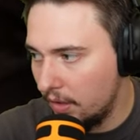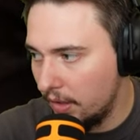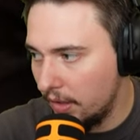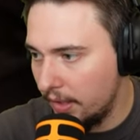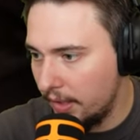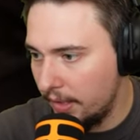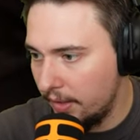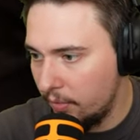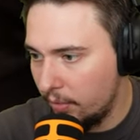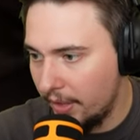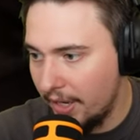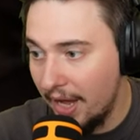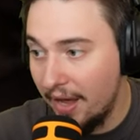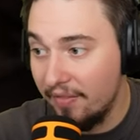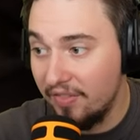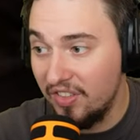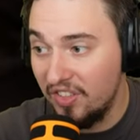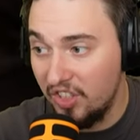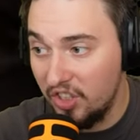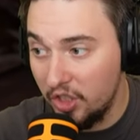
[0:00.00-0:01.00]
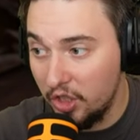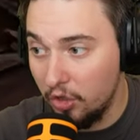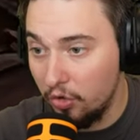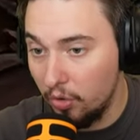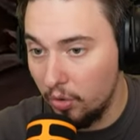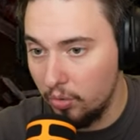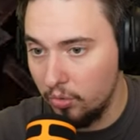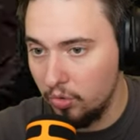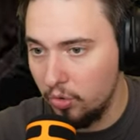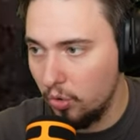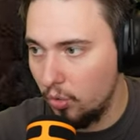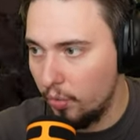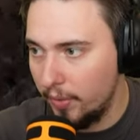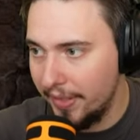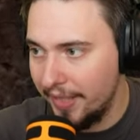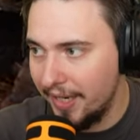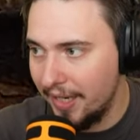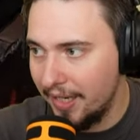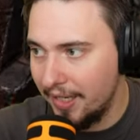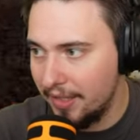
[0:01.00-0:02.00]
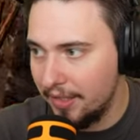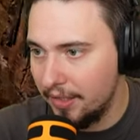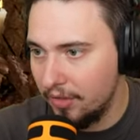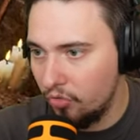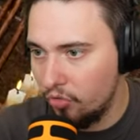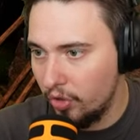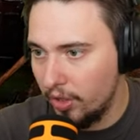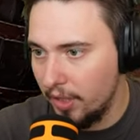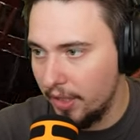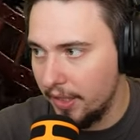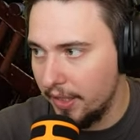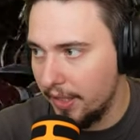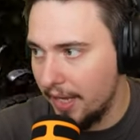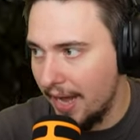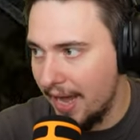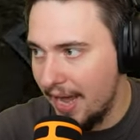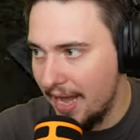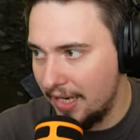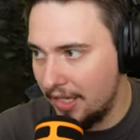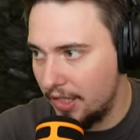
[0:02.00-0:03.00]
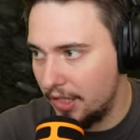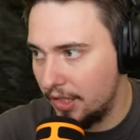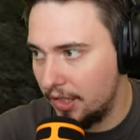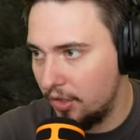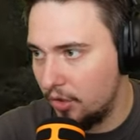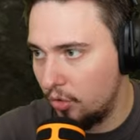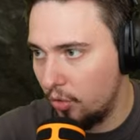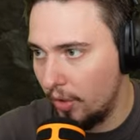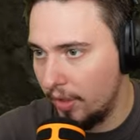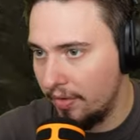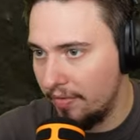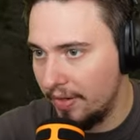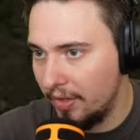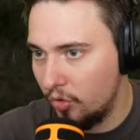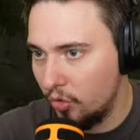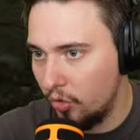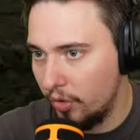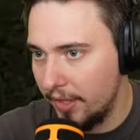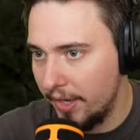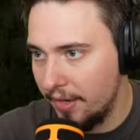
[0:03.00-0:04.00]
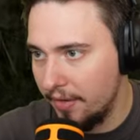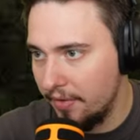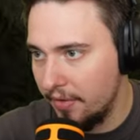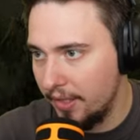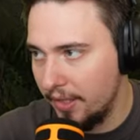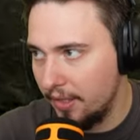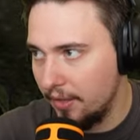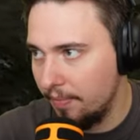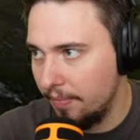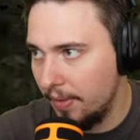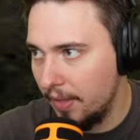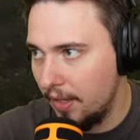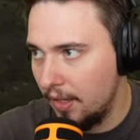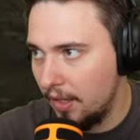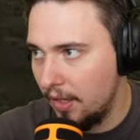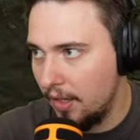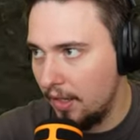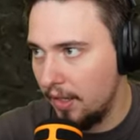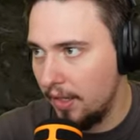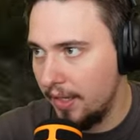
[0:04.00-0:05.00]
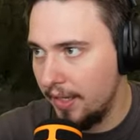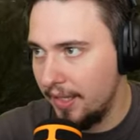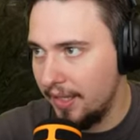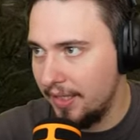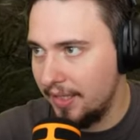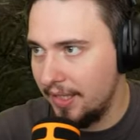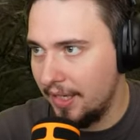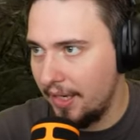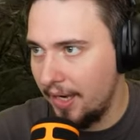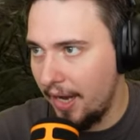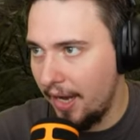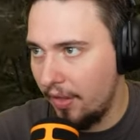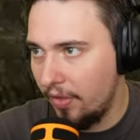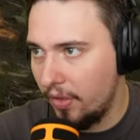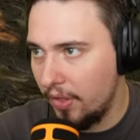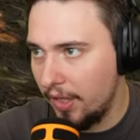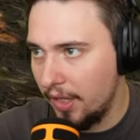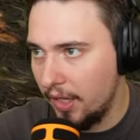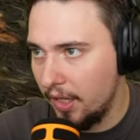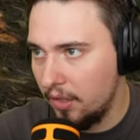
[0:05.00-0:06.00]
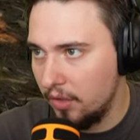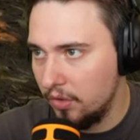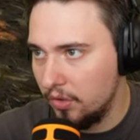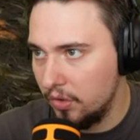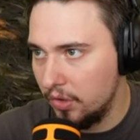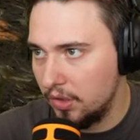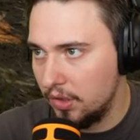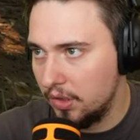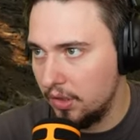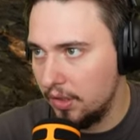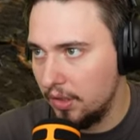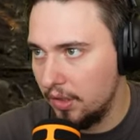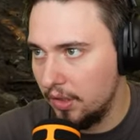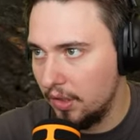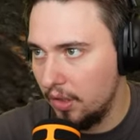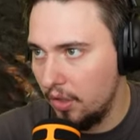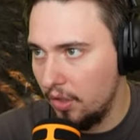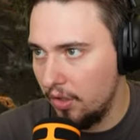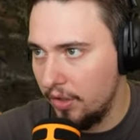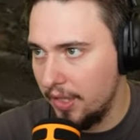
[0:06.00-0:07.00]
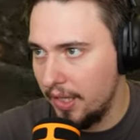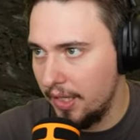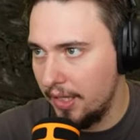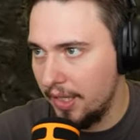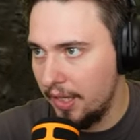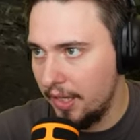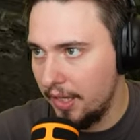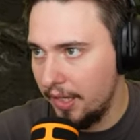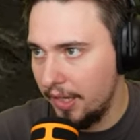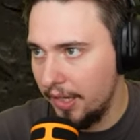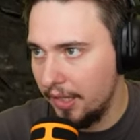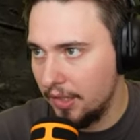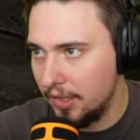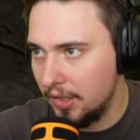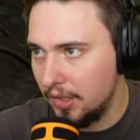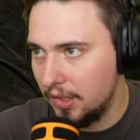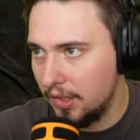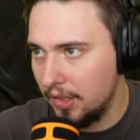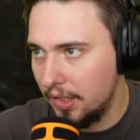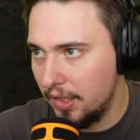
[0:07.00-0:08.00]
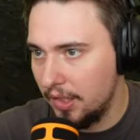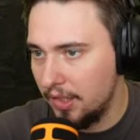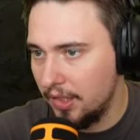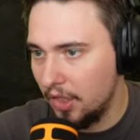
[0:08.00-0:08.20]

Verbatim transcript: And we have zero, so we can really add to inventory anything. Is there anything else? Oh yeah, there is. There is a